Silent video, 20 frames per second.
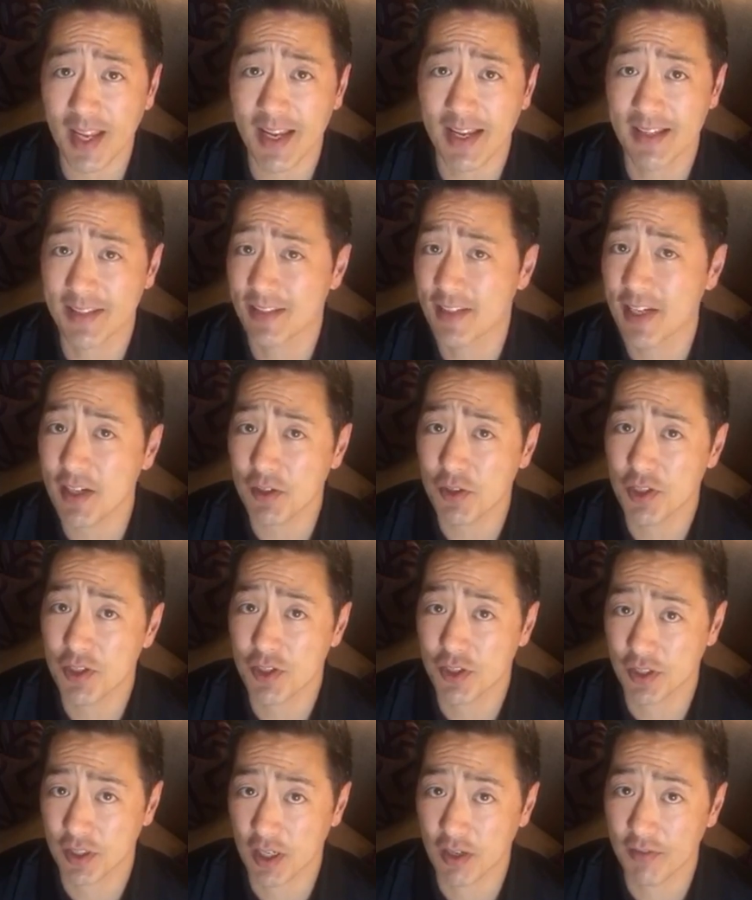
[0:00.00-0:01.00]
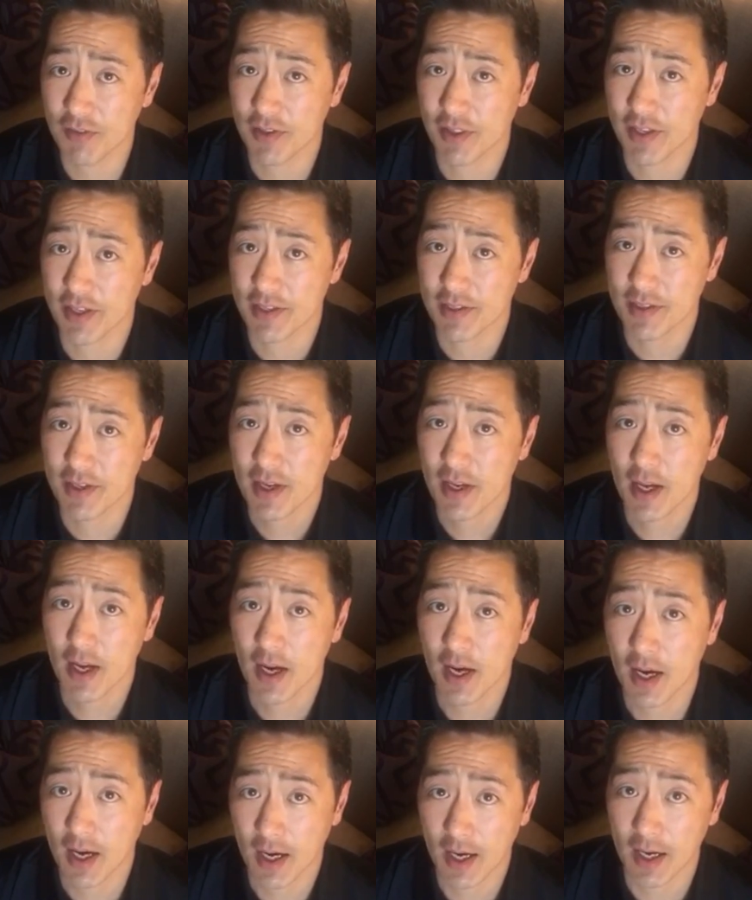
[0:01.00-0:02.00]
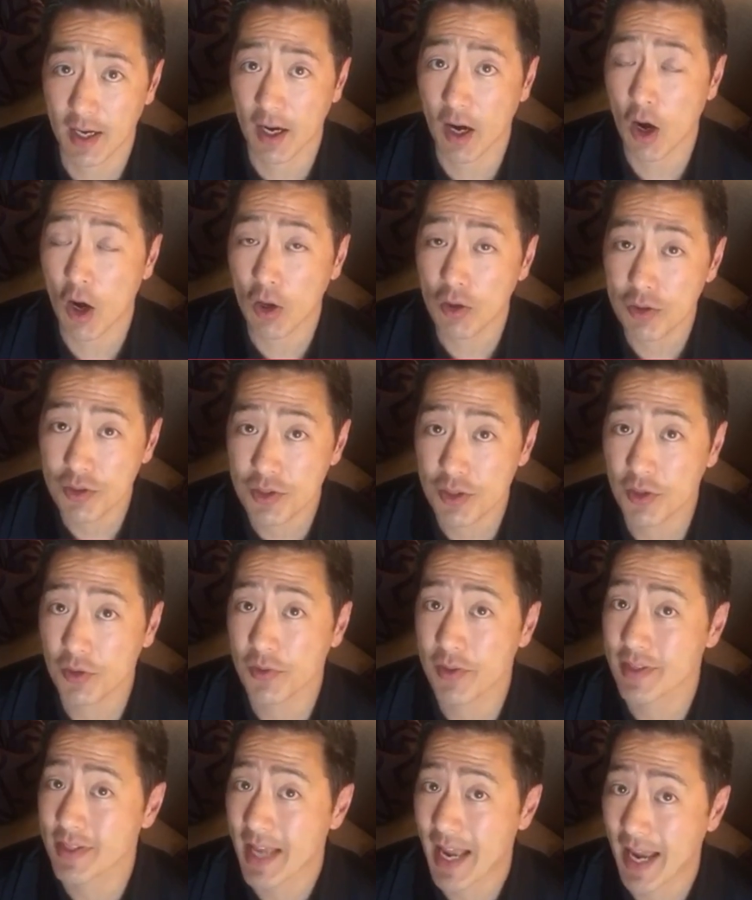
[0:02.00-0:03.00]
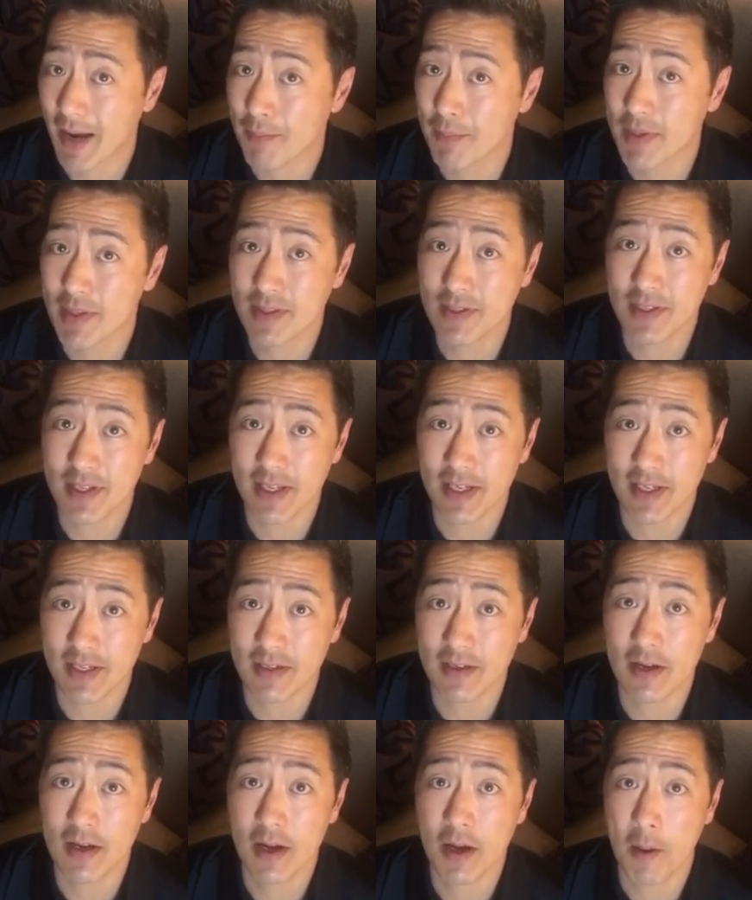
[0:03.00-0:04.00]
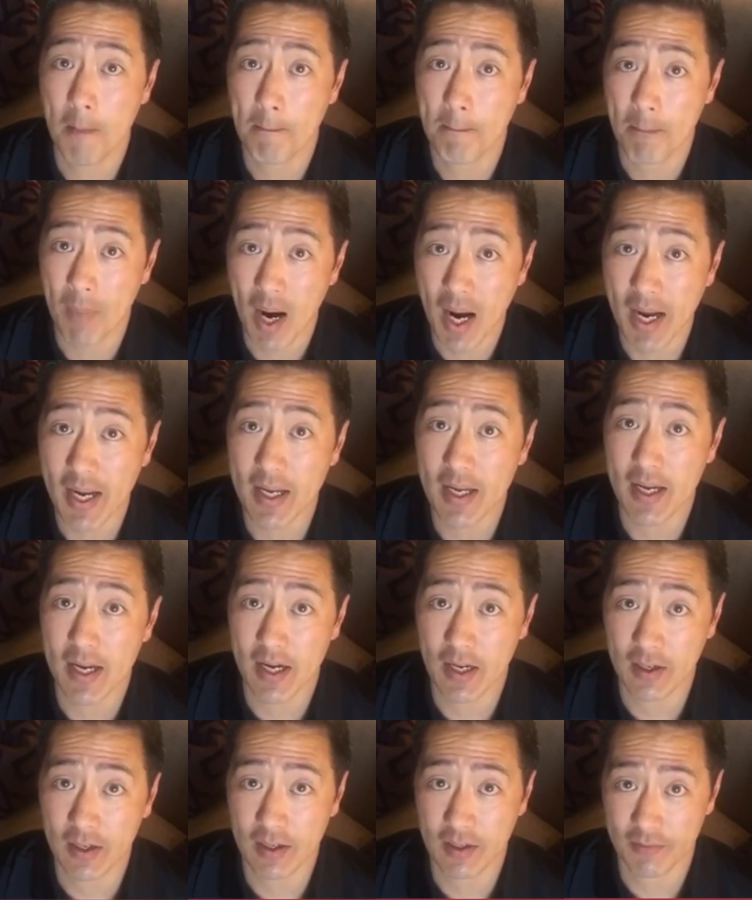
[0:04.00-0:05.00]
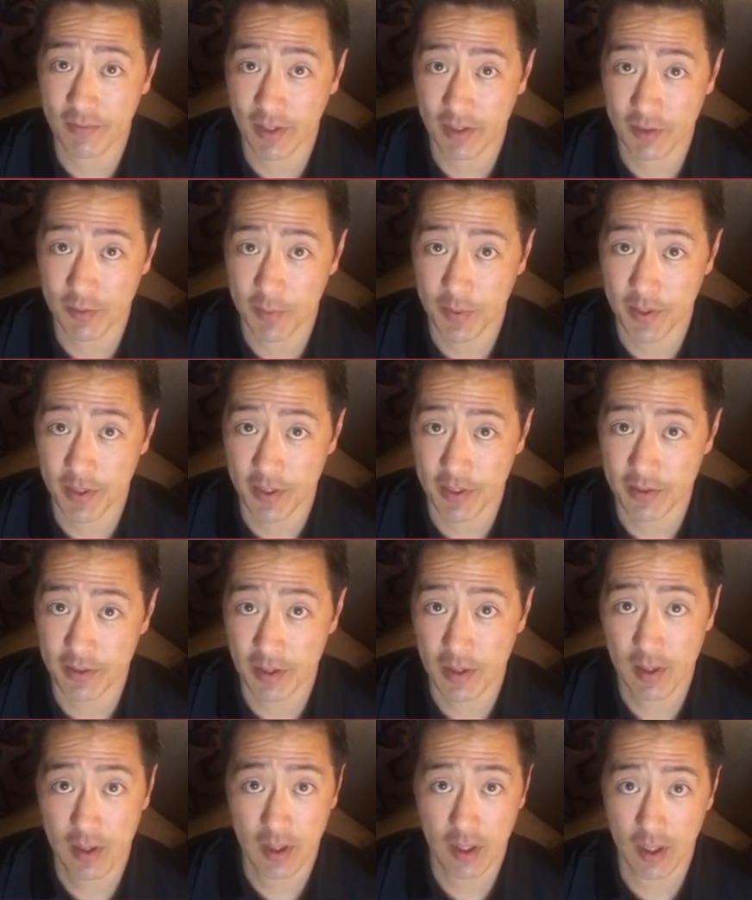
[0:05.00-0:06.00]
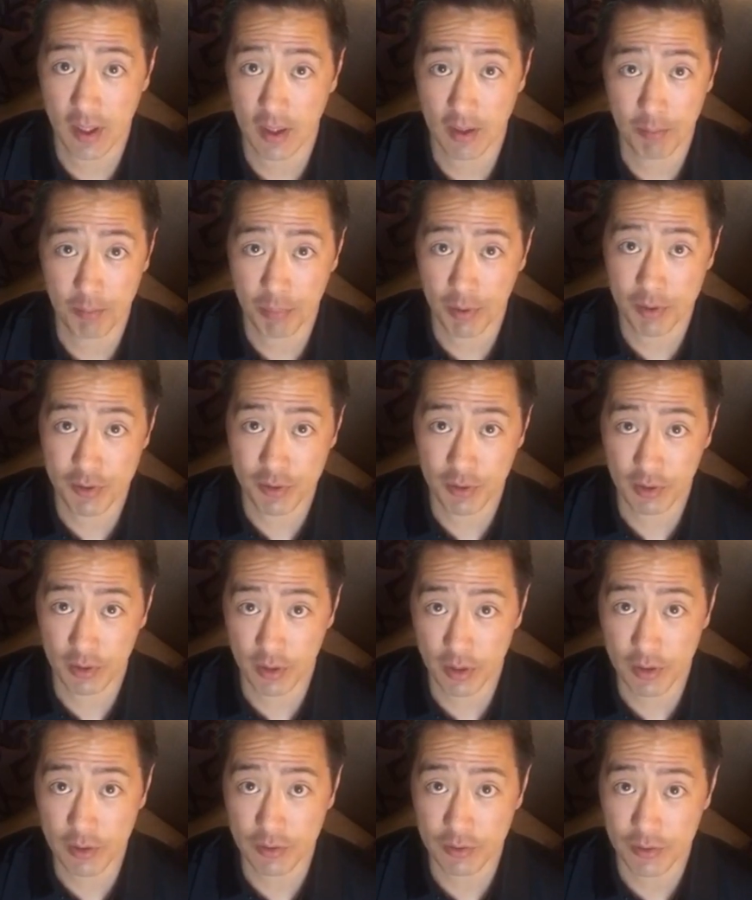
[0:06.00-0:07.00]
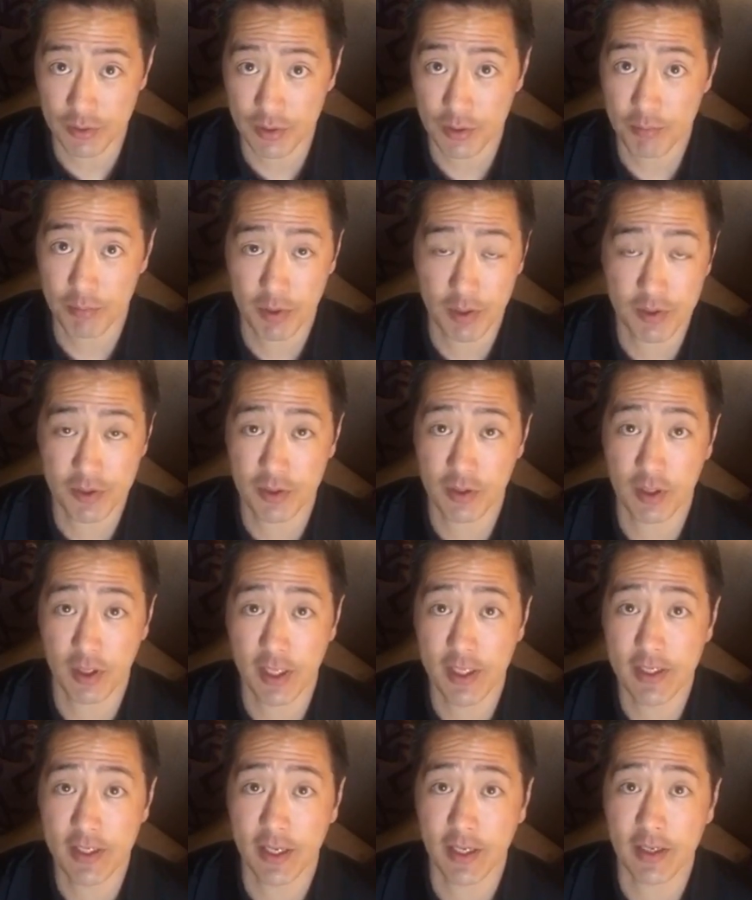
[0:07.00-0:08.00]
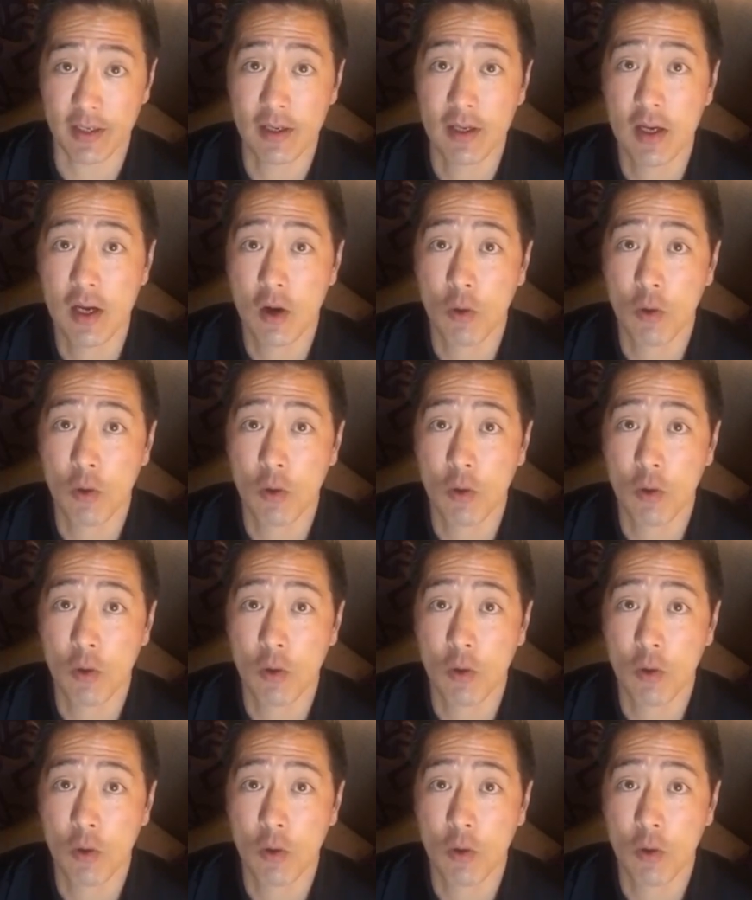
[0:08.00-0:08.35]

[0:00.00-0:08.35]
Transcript: And TechCrunch covered this. Uh, also, this happens in my area of expertise, uh, personal loans, personal lending,